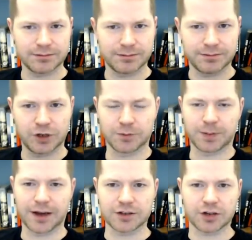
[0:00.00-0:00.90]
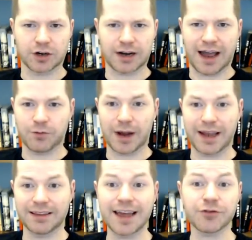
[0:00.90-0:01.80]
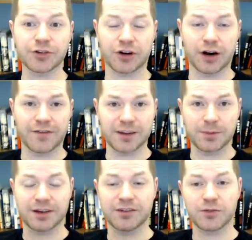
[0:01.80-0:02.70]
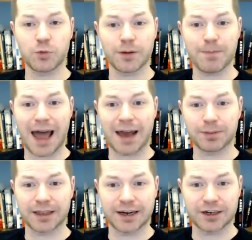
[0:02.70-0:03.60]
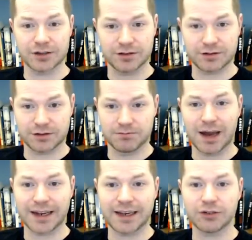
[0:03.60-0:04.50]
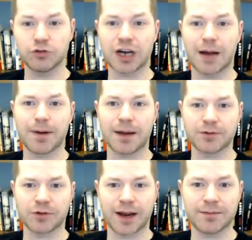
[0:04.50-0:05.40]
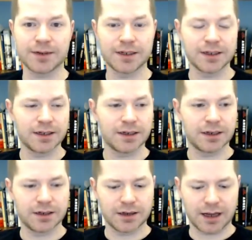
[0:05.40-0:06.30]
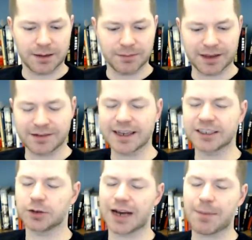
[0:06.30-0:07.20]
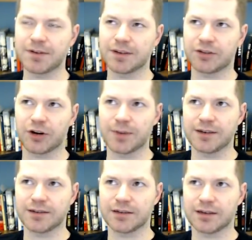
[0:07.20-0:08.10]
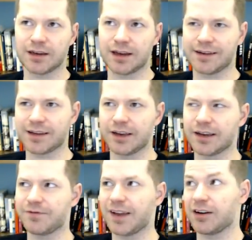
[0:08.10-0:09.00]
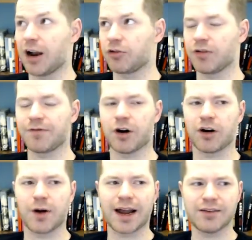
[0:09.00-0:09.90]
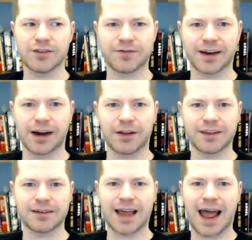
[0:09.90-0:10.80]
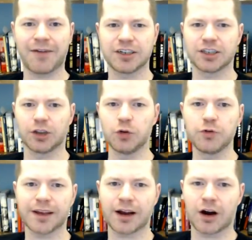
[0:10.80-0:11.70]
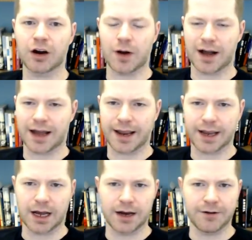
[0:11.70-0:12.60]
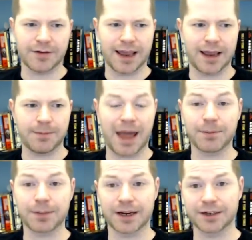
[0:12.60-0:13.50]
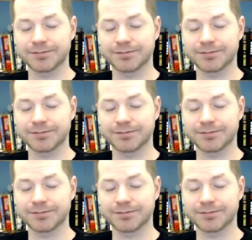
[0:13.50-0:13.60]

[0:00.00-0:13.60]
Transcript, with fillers: good players are going to have way less return on investment because there's more bad players' money to chop up, right? Um, that's essentially what happens in tournaments. Uh, that's how you can figure out a rough ROI. Is you can figure out the average losing ROI of a bad player.